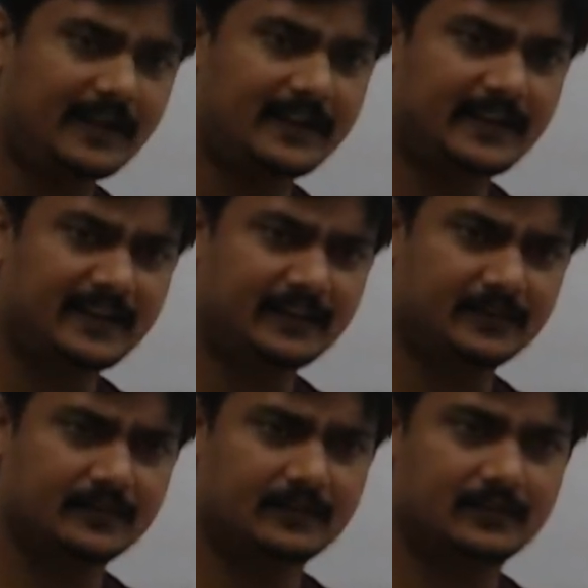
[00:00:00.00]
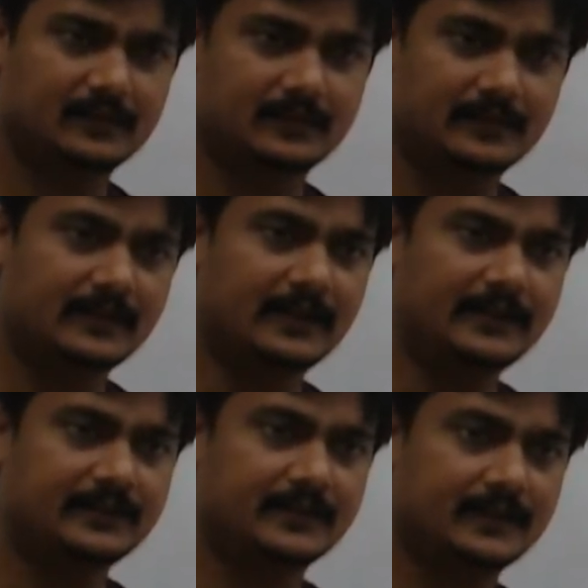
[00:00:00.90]
Agree?
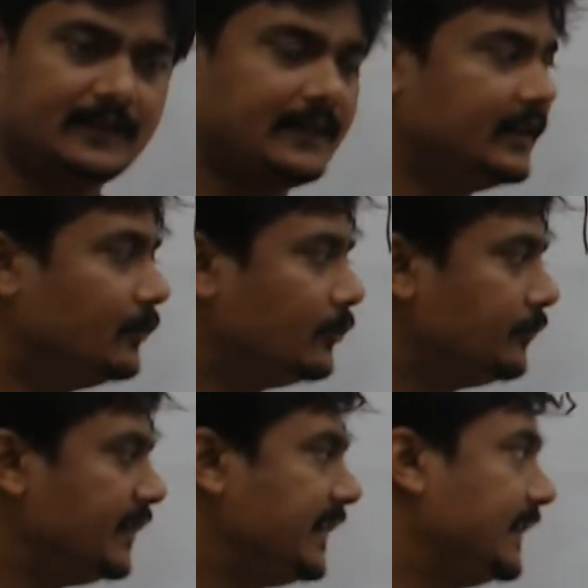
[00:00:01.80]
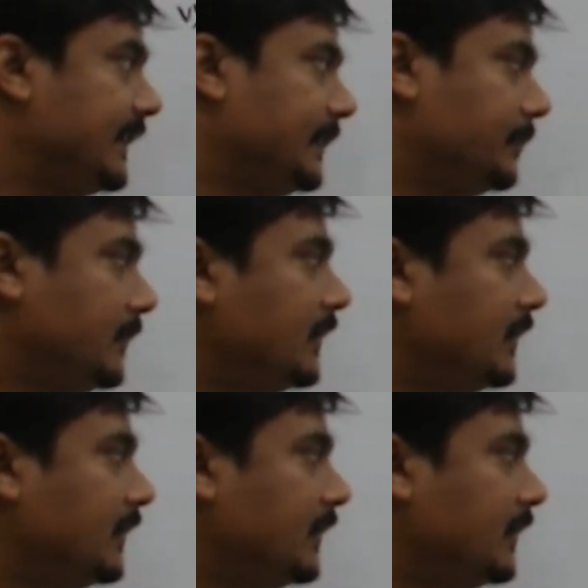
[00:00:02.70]
Right? See how do we get it?